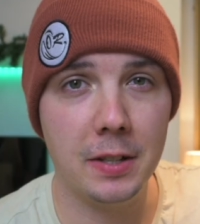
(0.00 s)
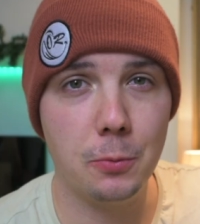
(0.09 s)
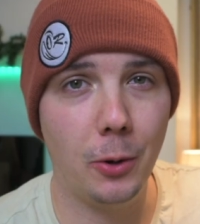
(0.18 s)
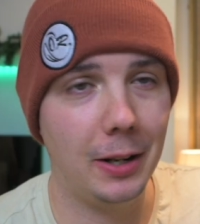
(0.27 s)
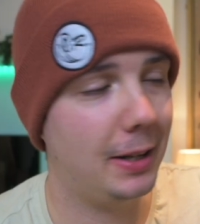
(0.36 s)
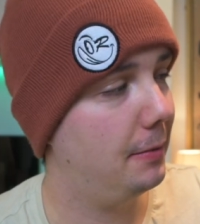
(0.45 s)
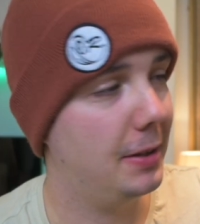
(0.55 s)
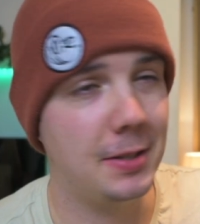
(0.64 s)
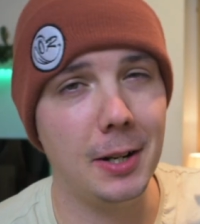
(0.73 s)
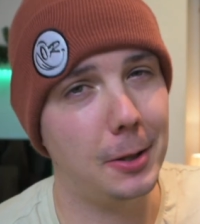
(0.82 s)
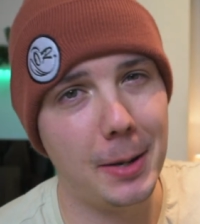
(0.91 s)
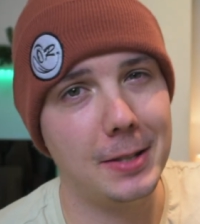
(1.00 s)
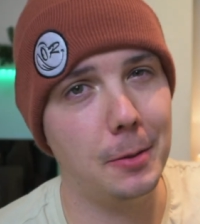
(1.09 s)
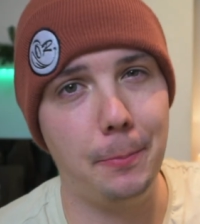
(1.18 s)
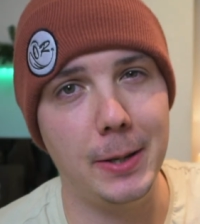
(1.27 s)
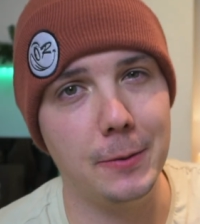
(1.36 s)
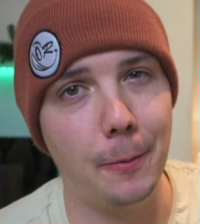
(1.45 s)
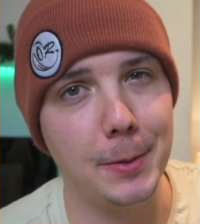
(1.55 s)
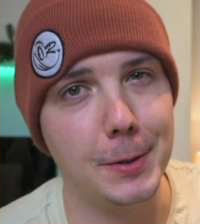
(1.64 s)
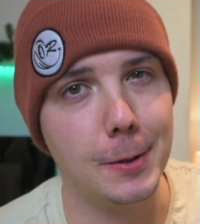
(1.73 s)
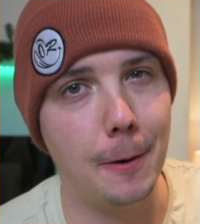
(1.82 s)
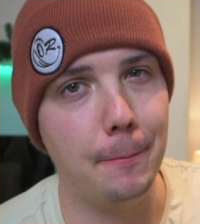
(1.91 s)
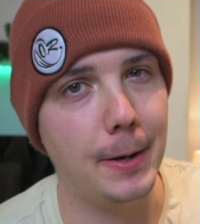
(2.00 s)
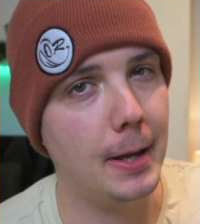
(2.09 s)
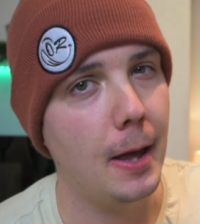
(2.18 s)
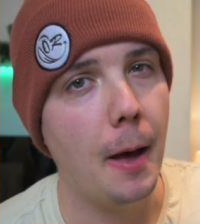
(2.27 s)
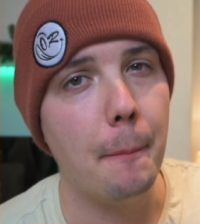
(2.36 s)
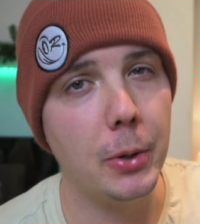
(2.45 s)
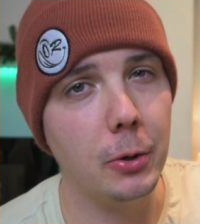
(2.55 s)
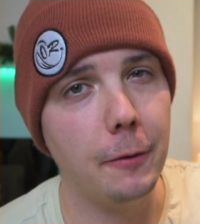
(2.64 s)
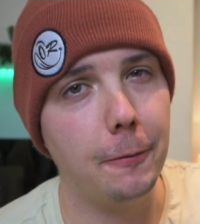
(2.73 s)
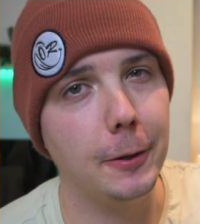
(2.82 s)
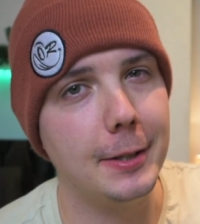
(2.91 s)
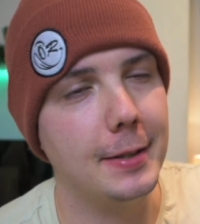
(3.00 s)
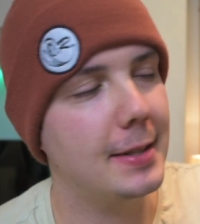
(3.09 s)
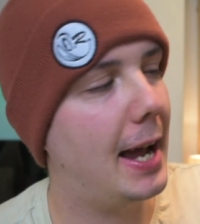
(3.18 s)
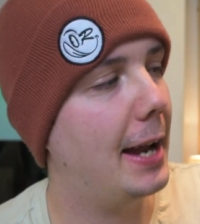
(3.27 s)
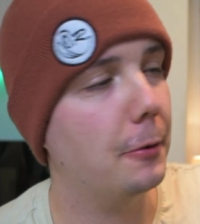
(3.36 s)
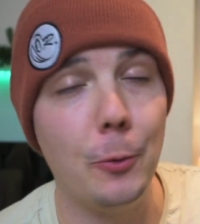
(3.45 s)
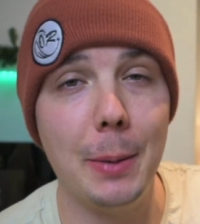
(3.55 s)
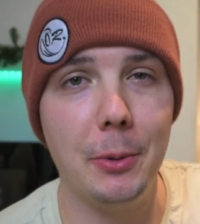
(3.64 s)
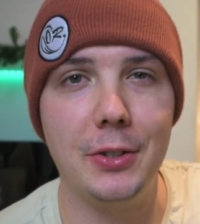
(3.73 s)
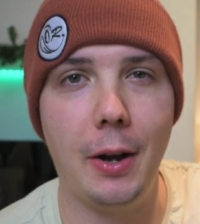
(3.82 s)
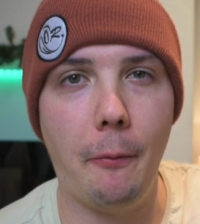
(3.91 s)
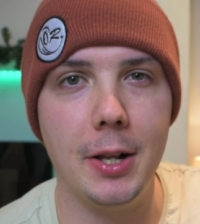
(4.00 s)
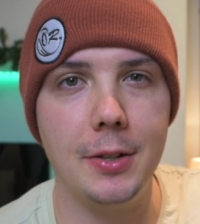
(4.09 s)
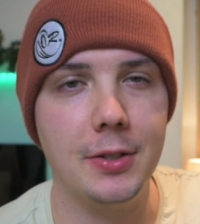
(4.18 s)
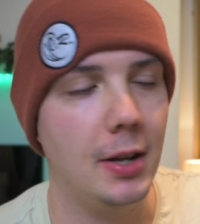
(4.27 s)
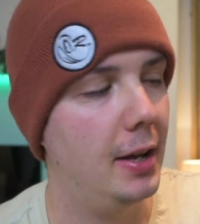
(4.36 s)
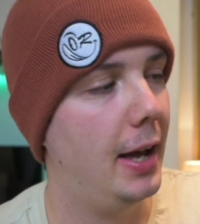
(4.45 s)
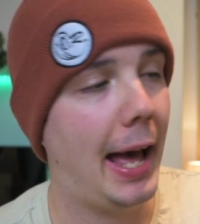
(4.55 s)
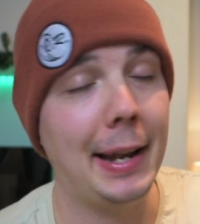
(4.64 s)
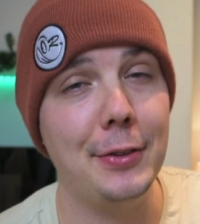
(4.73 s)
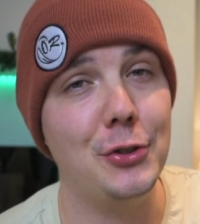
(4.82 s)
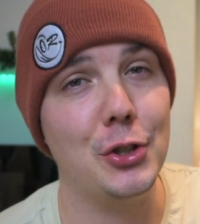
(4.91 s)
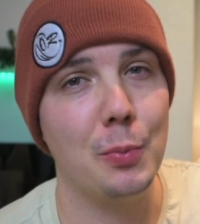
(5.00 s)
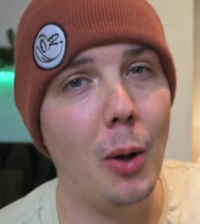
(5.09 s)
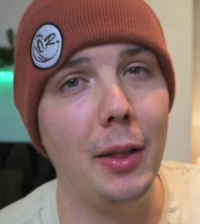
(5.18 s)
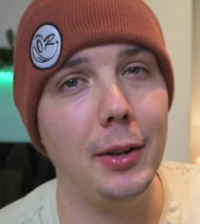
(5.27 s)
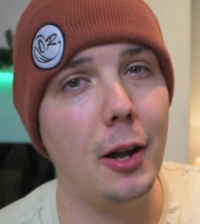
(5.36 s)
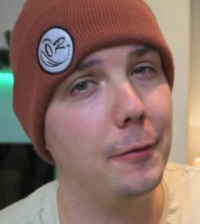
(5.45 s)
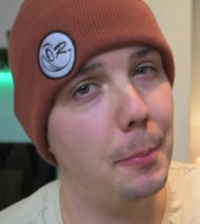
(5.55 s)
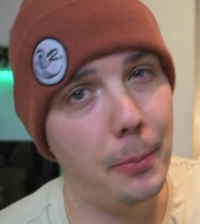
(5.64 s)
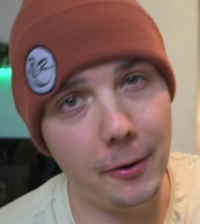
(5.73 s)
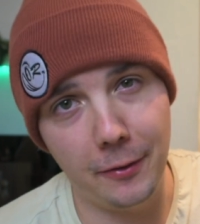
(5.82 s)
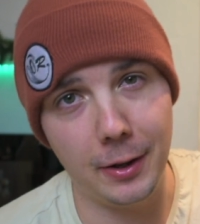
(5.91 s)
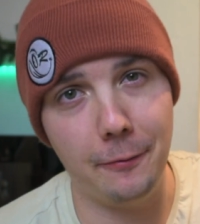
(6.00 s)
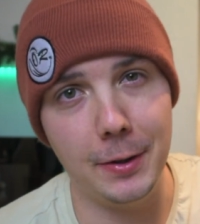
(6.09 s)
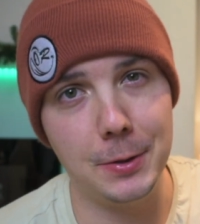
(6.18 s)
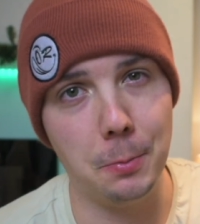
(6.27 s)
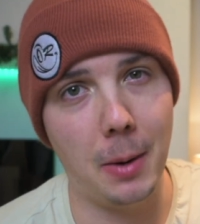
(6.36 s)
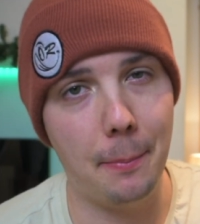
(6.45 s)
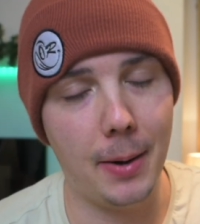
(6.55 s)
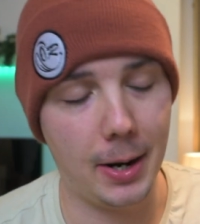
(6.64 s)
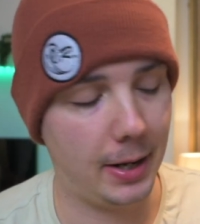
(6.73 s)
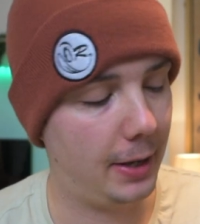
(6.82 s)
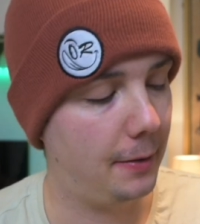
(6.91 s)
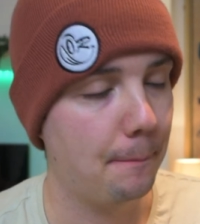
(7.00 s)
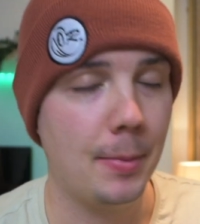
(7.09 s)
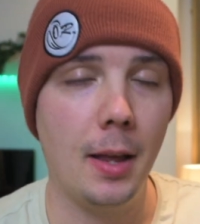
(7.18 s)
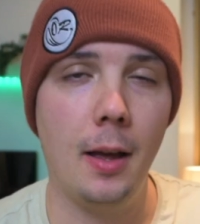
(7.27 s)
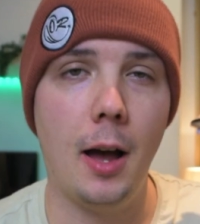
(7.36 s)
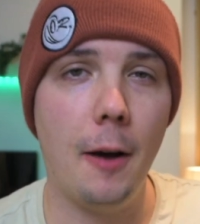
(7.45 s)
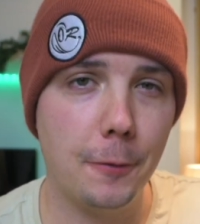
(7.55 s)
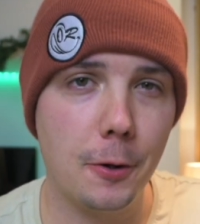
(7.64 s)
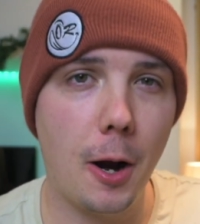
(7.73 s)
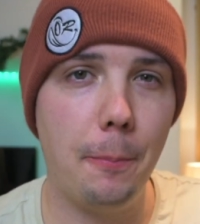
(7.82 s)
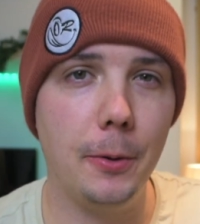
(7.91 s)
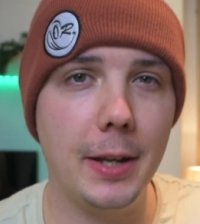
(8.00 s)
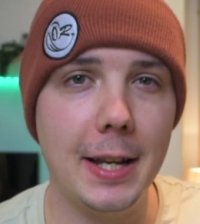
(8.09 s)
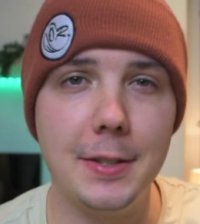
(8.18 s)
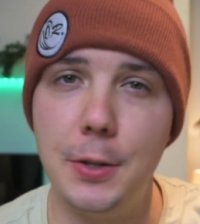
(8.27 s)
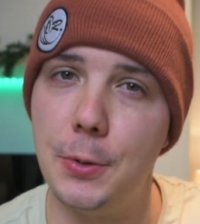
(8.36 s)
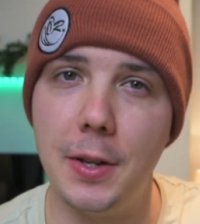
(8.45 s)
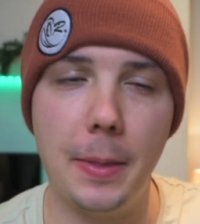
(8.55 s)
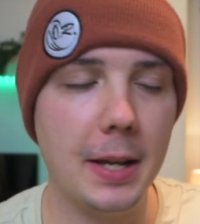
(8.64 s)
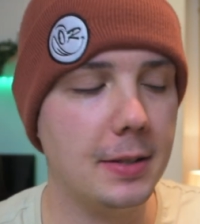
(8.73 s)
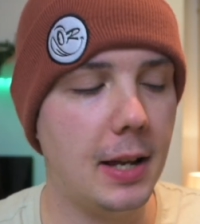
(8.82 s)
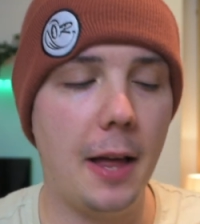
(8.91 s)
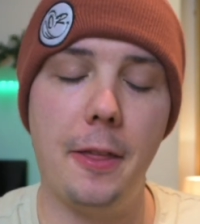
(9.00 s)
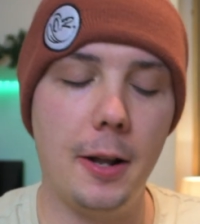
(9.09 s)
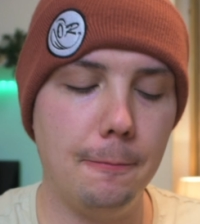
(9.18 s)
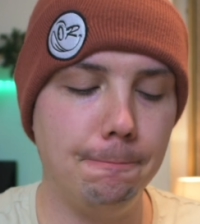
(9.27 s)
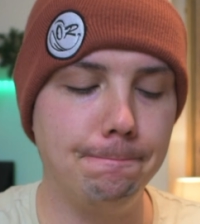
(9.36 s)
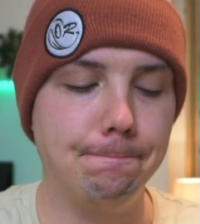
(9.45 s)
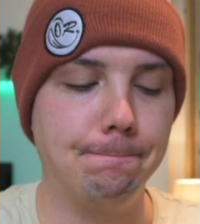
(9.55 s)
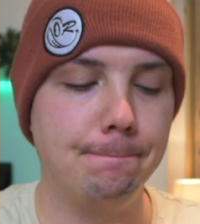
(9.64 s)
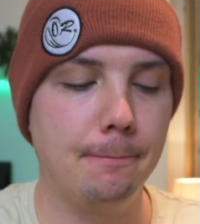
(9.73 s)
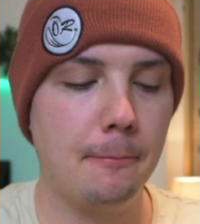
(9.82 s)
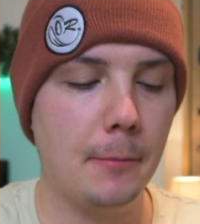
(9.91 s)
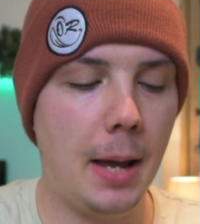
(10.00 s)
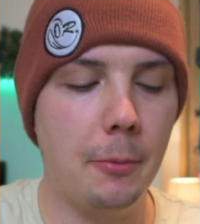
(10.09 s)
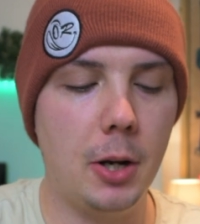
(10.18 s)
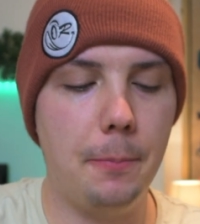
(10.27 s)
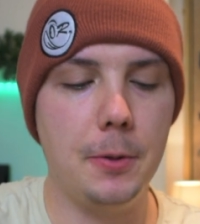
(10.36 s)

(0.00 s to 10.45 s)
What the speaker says: This wallet is another masterpiece from this company. Beautifully designed, great materials, and it's just small enough to perfectly fit to my pocket. After a couple days using this, I thought, I'm gonna